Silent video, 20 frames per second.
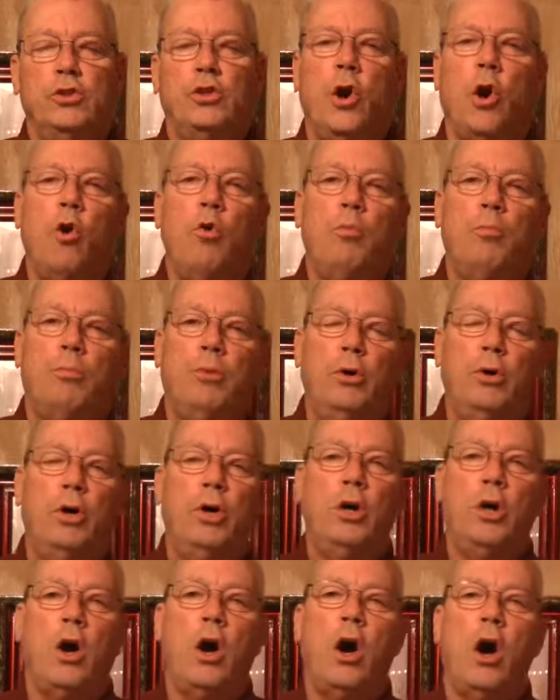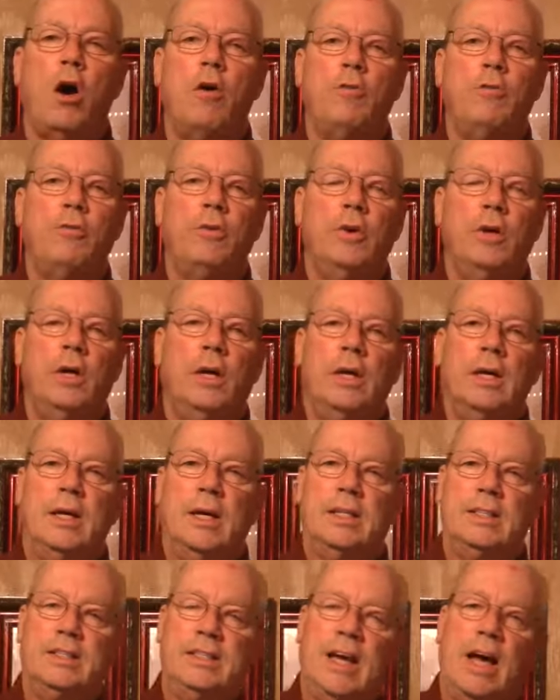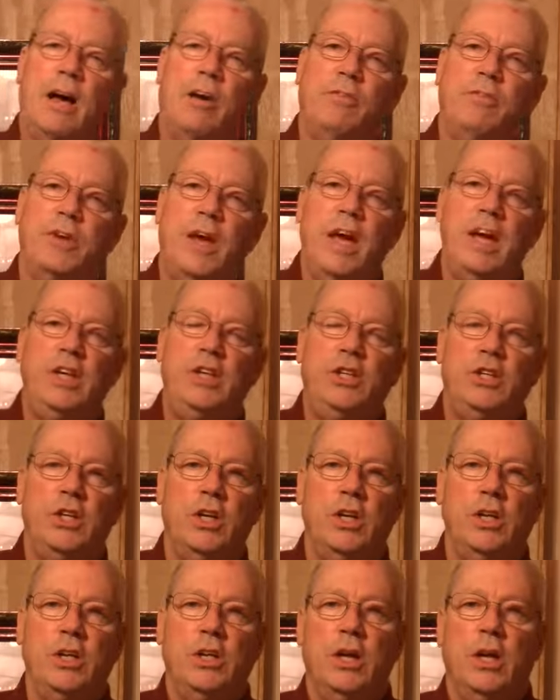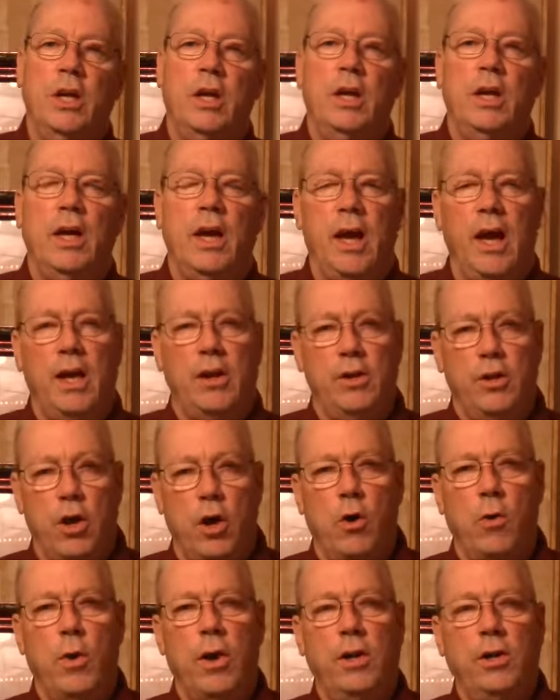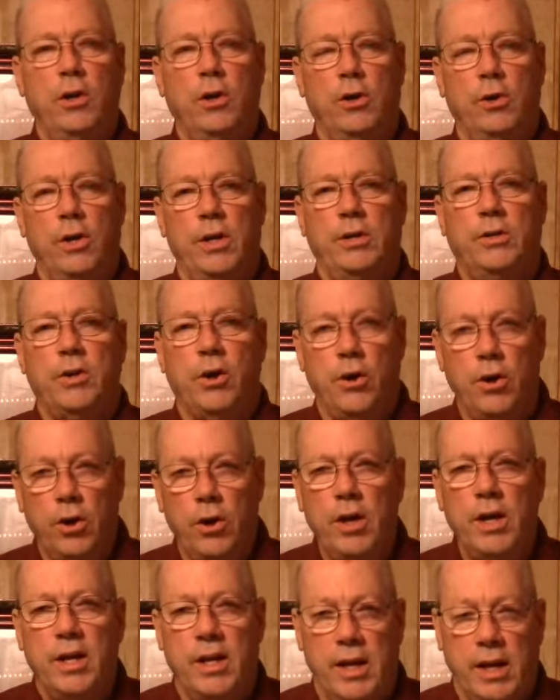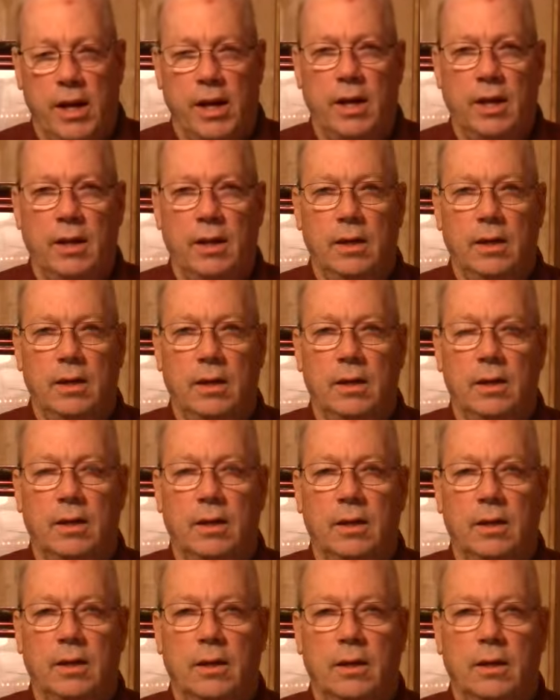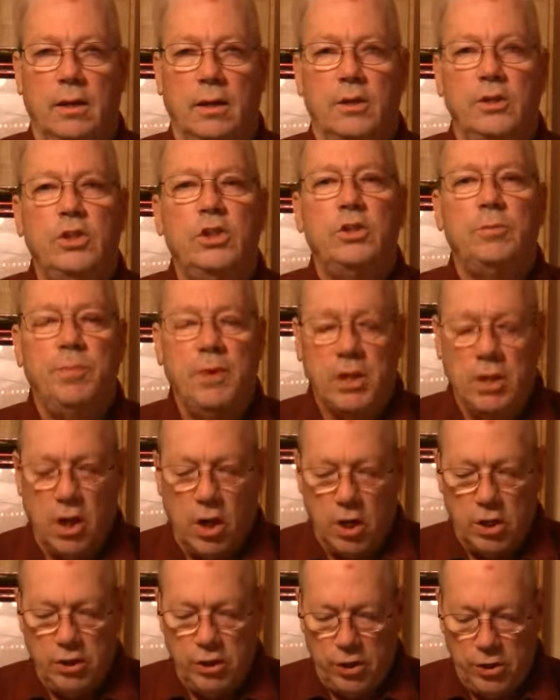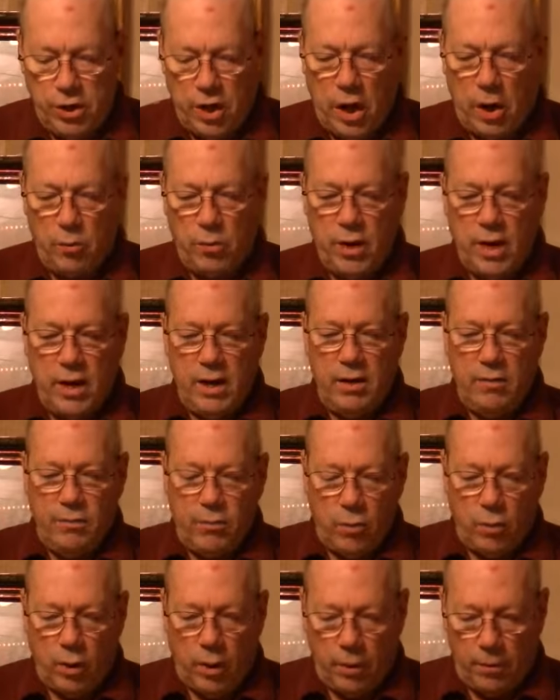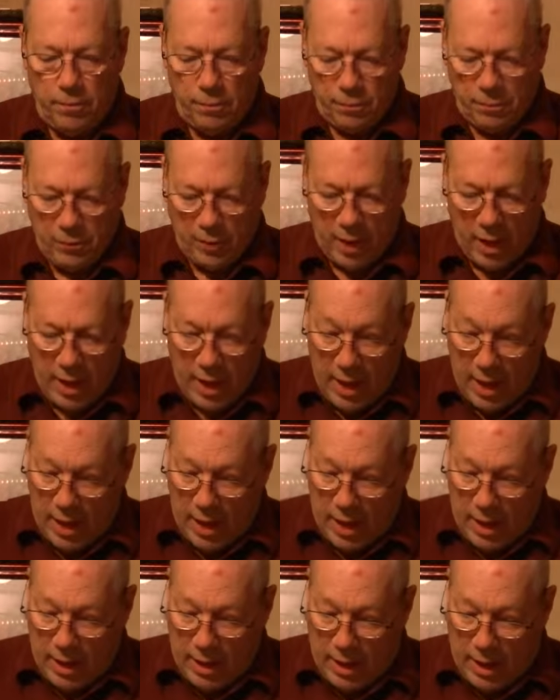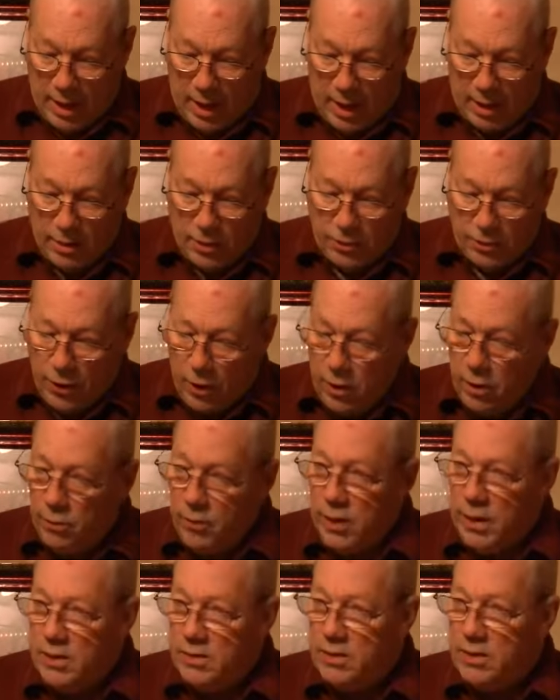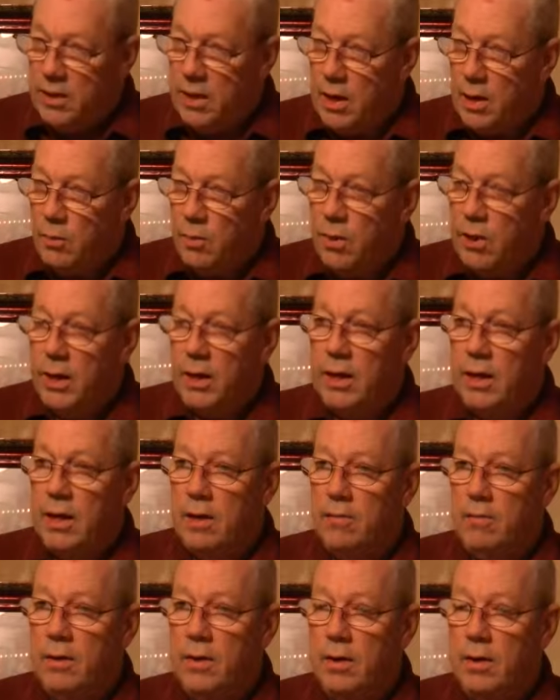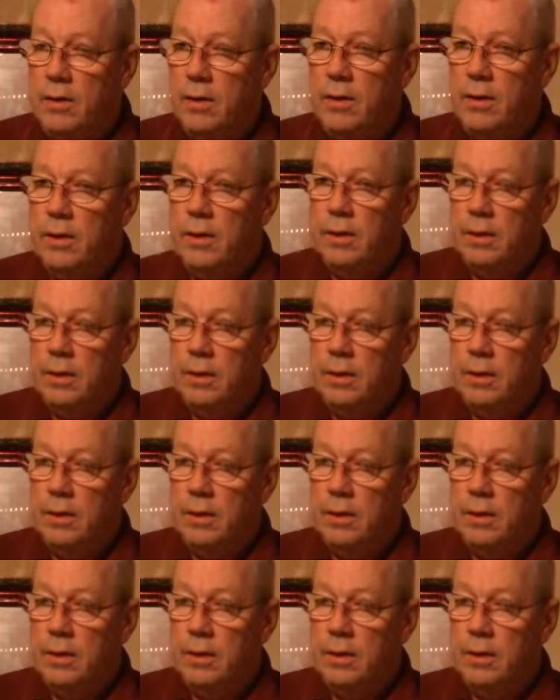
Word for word: Don't put off a salvation and knowing your eternity just because you're not ready for it. And the third reason I want to give you,